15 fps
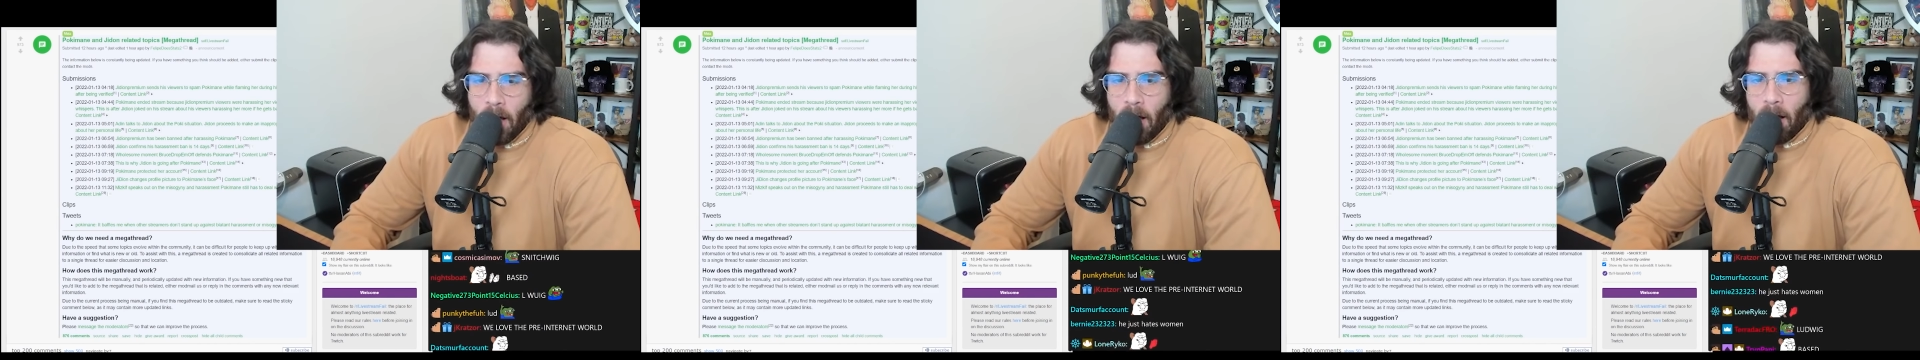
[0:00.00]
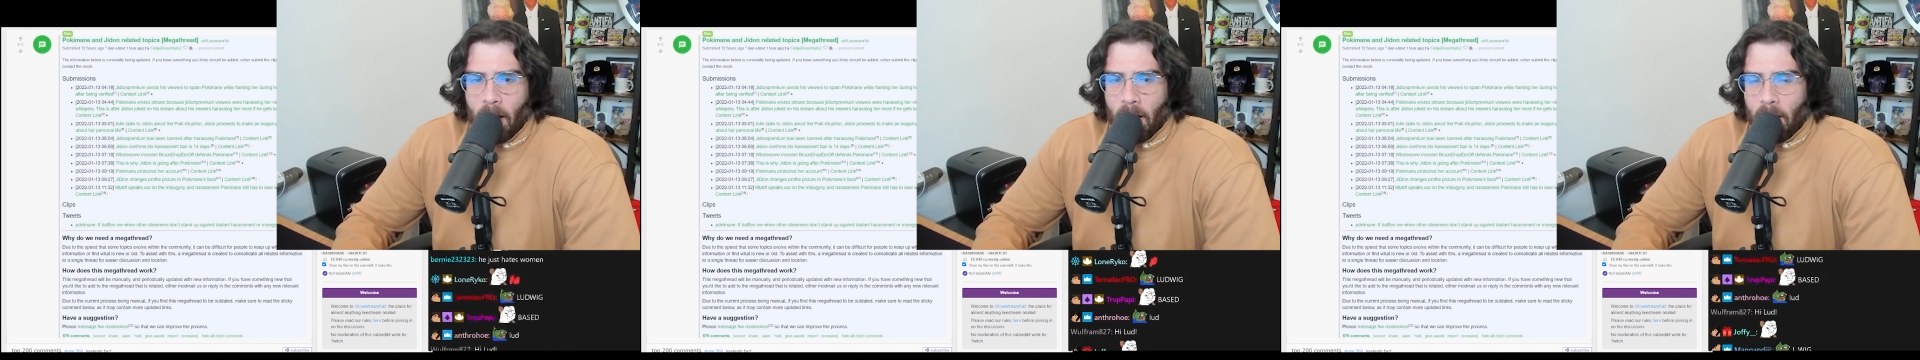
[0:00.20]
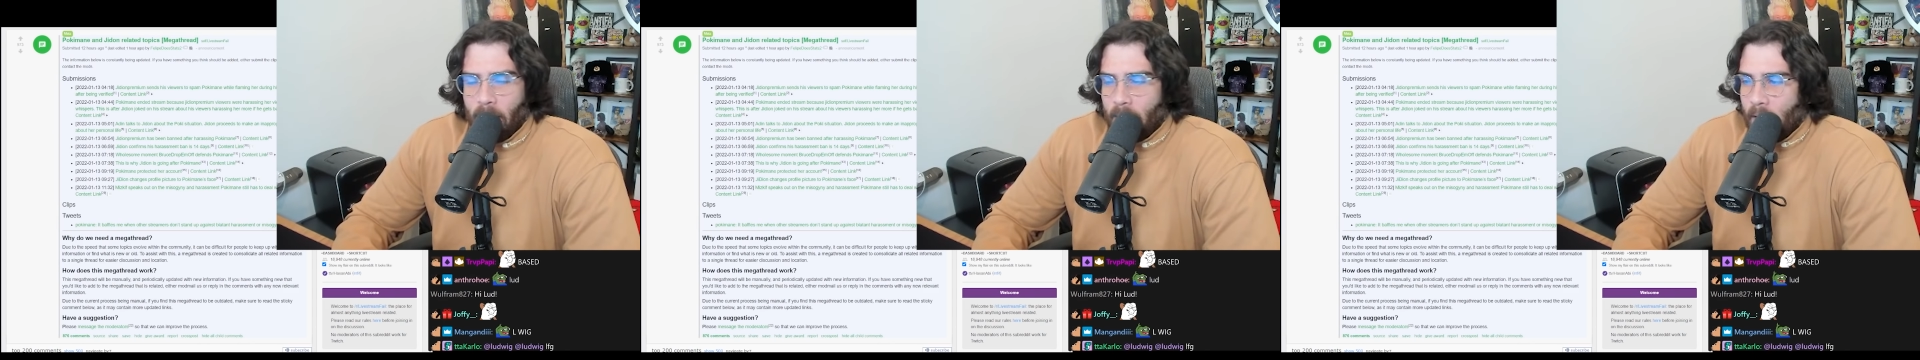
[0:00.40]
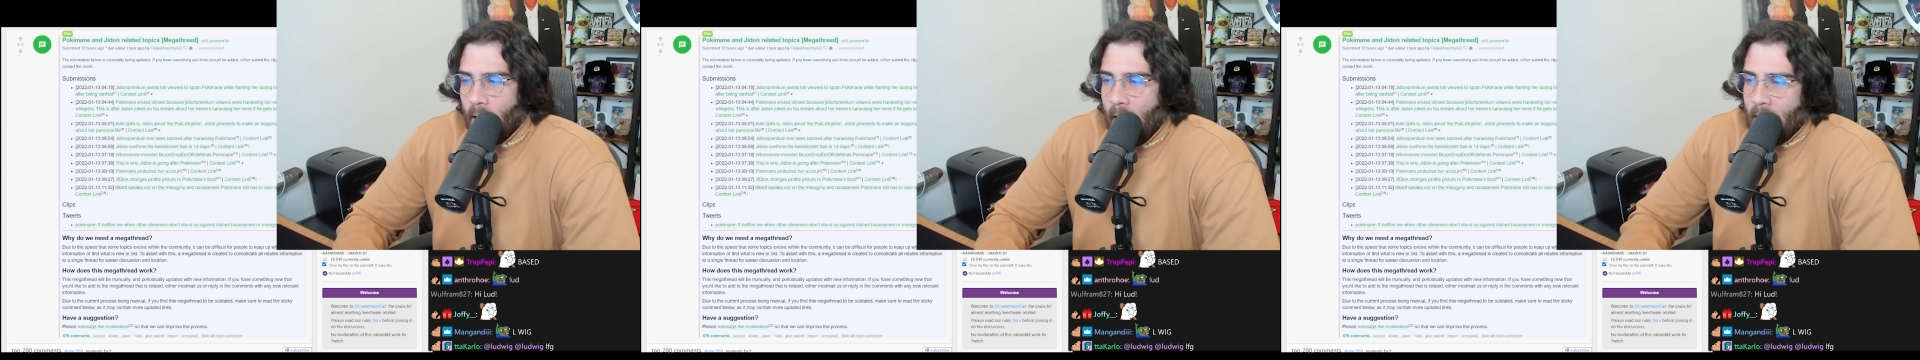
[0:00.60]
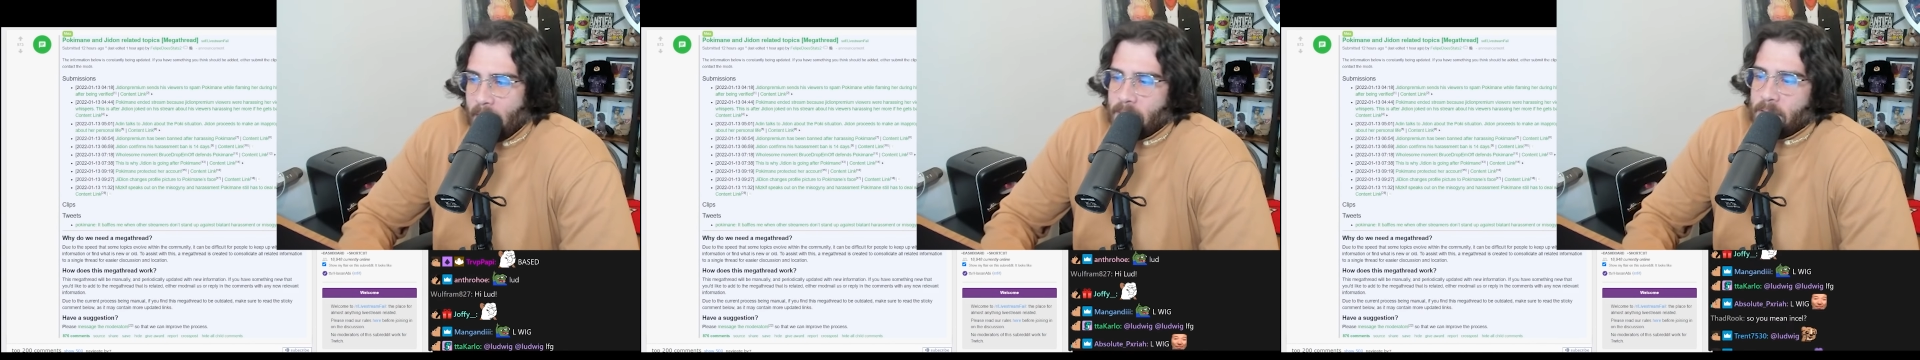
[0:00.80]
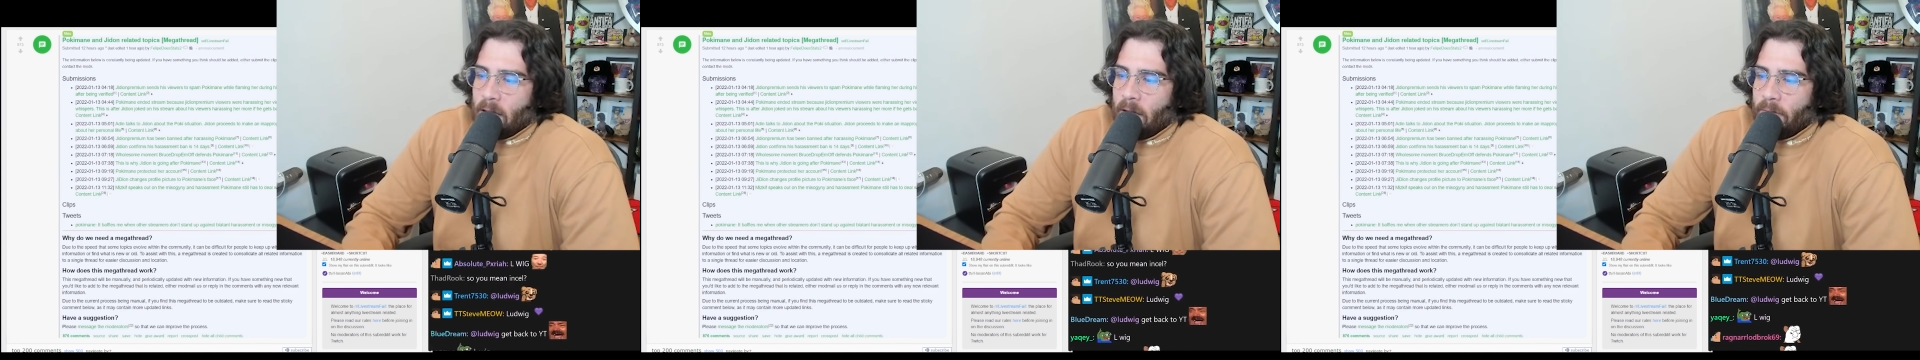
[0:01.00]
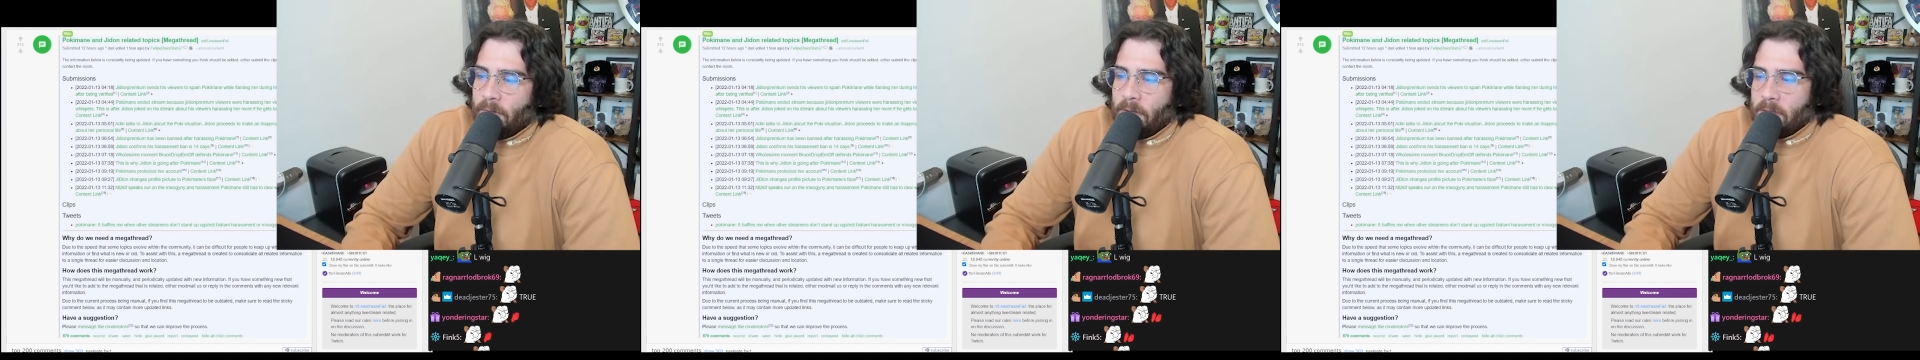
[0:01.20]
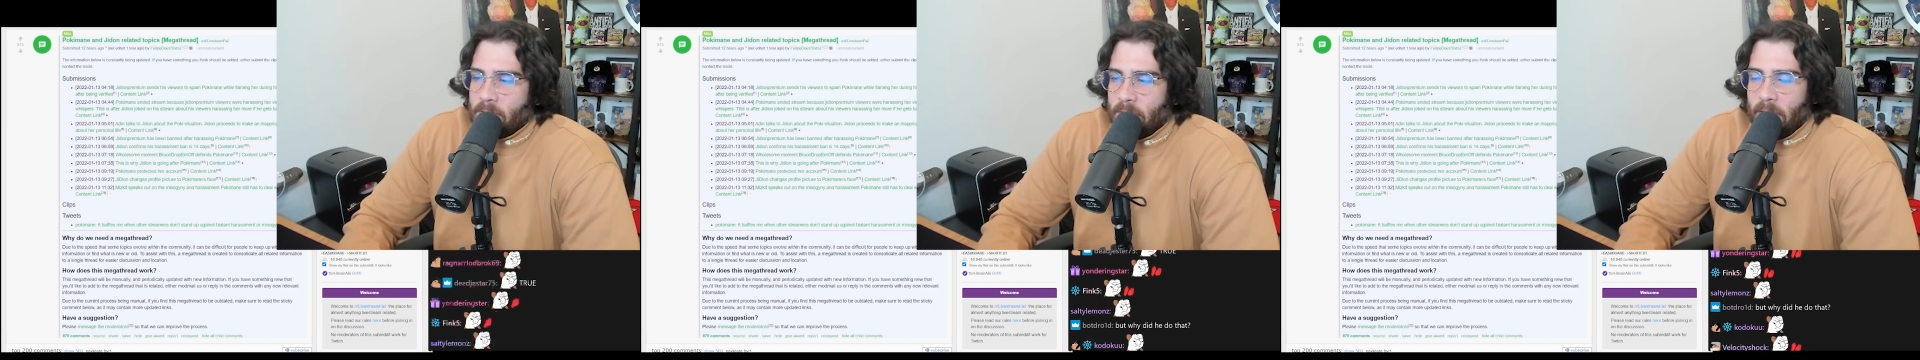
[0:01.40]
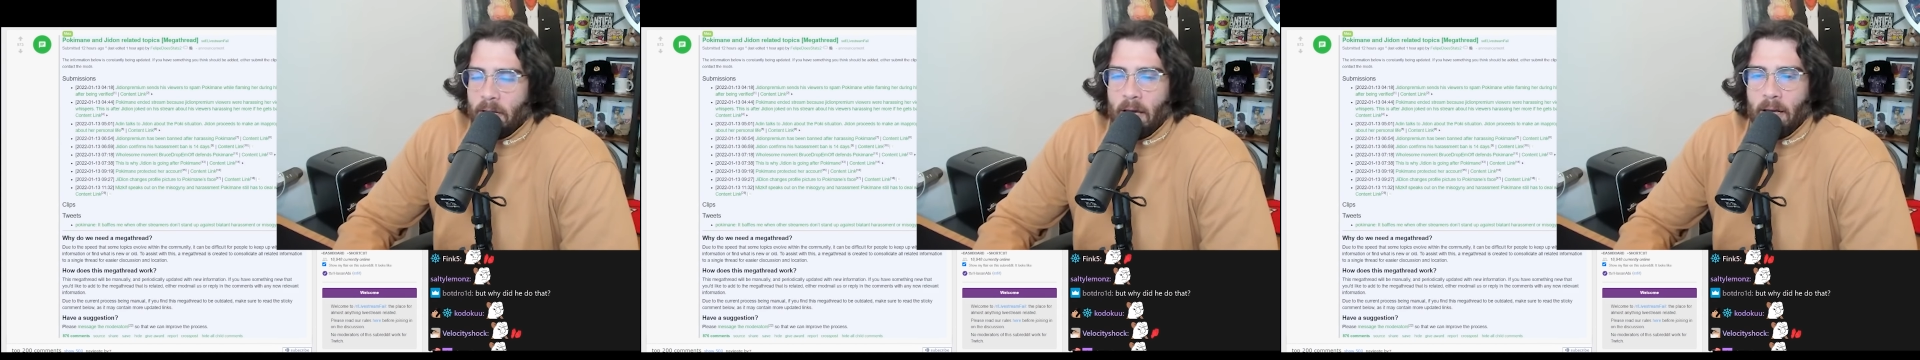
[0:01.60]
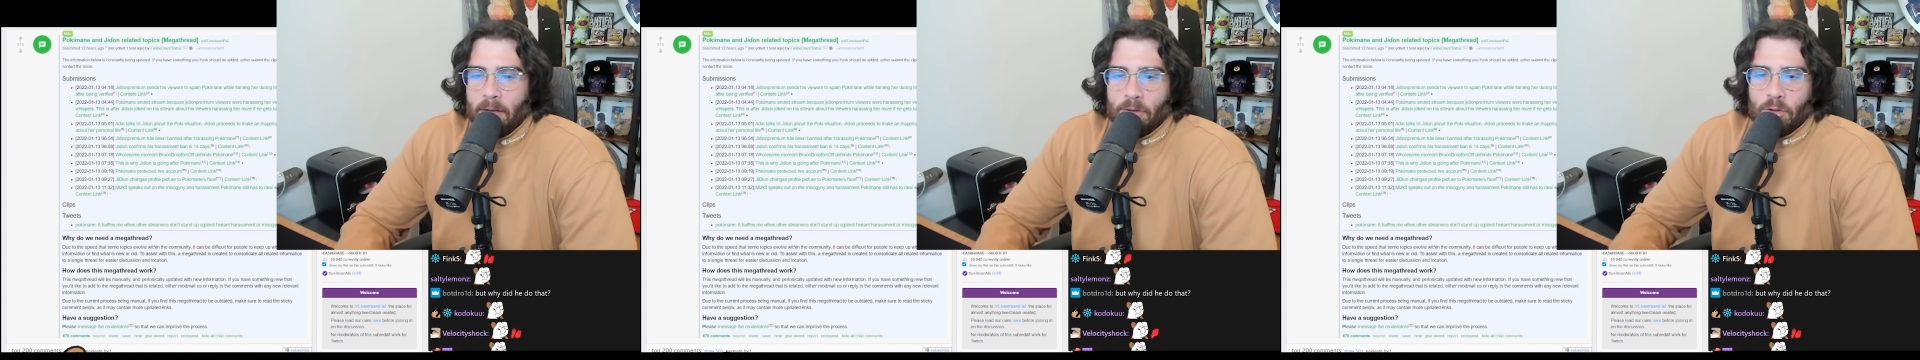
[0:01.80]
uh, has
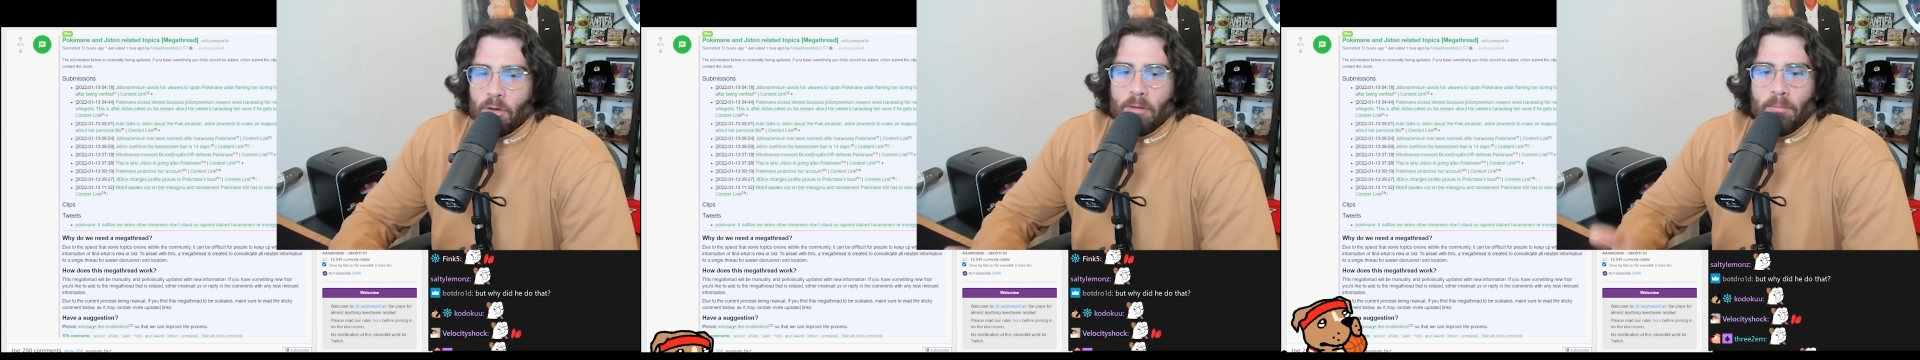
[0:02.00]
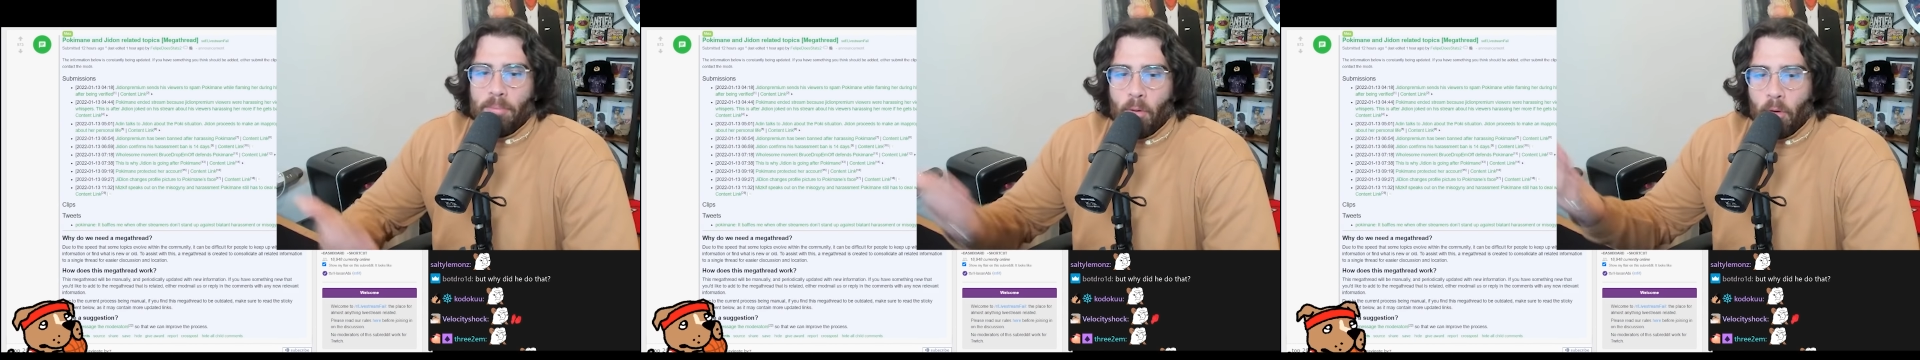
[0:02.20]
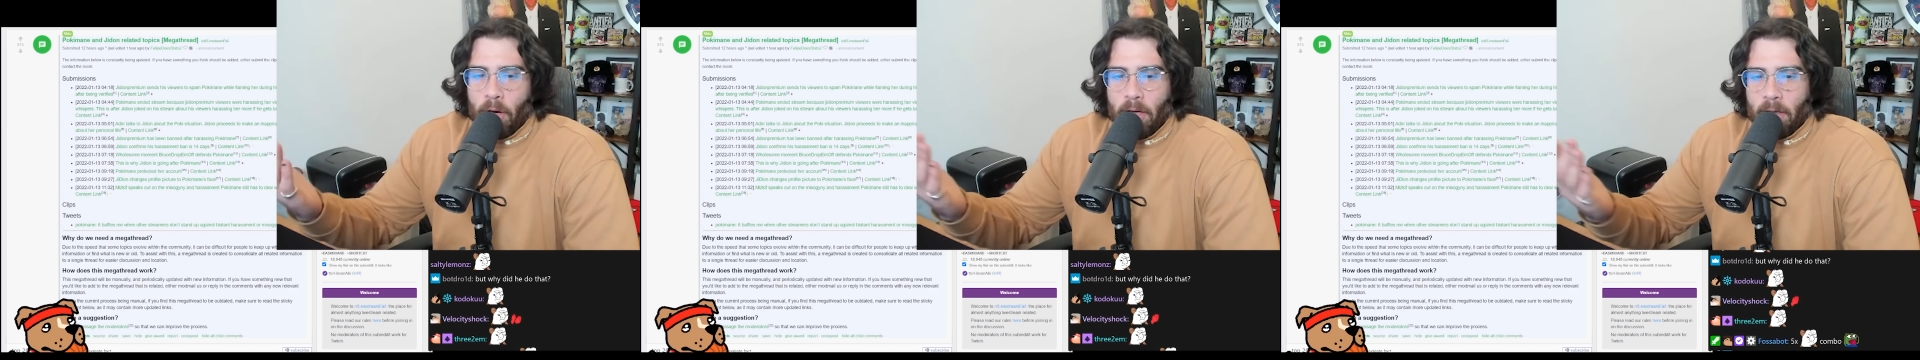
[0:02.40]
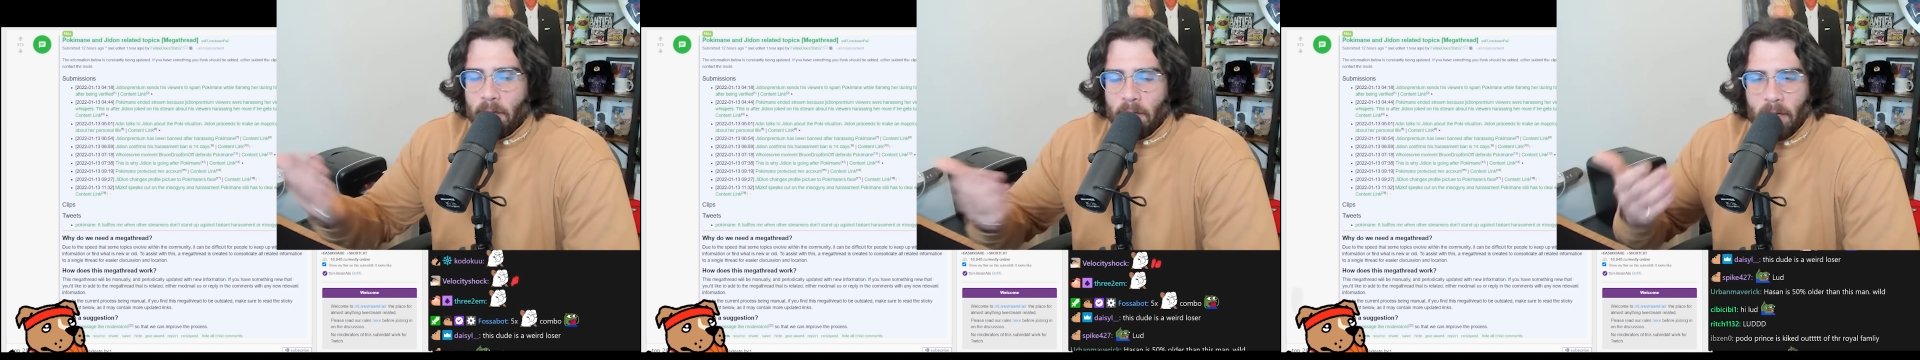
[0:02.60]
obviously at a certain point,